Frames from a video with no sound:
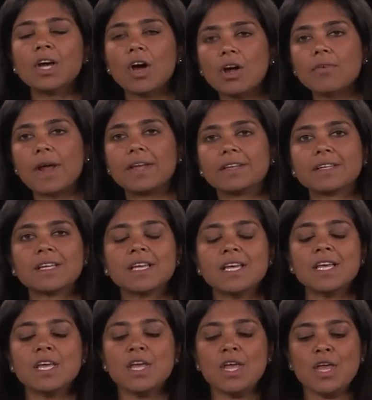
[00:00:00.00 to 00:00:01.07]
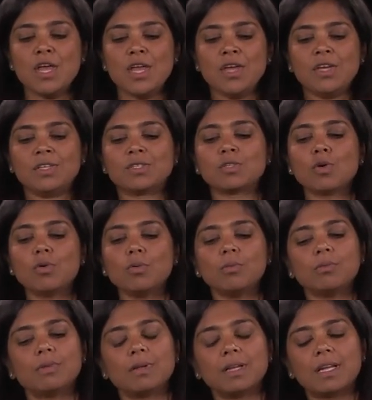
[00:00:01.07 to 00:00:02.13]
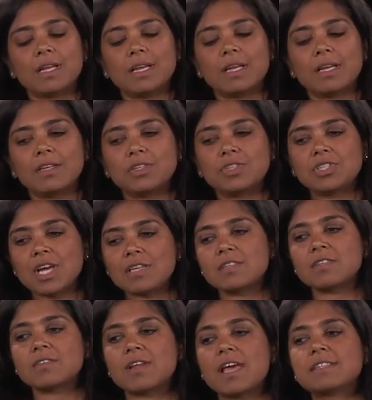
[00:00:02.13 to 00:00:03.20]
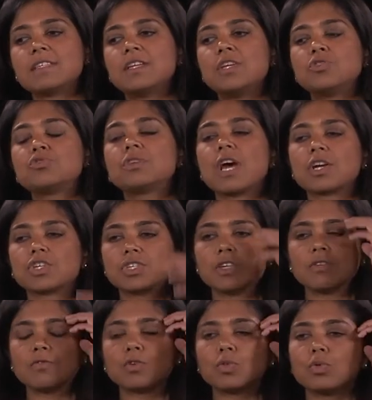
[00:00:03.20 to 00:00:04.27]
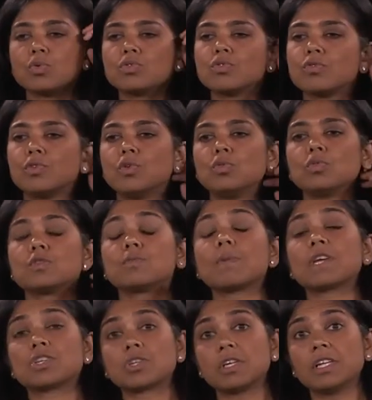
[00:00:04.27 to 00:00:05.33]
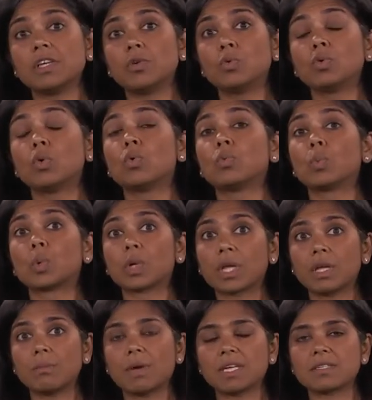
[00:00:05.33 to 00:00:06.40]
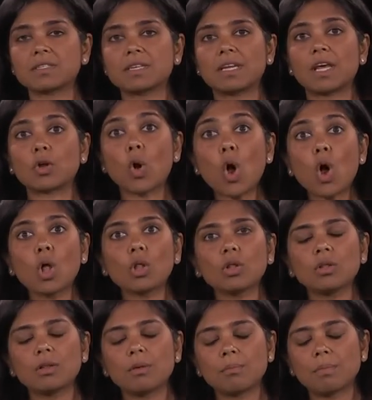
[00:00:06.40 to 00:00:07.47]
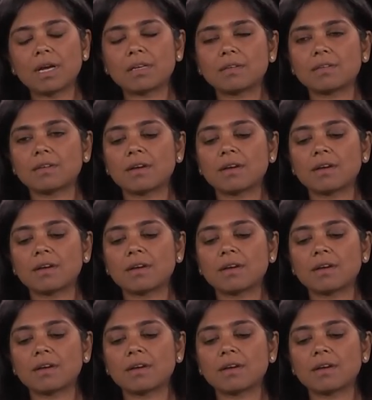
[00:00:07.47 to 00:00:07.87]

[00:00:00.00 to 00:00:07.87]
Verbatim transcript: All right. So just as an introduction for those of you especially who don't work in medicine at all, but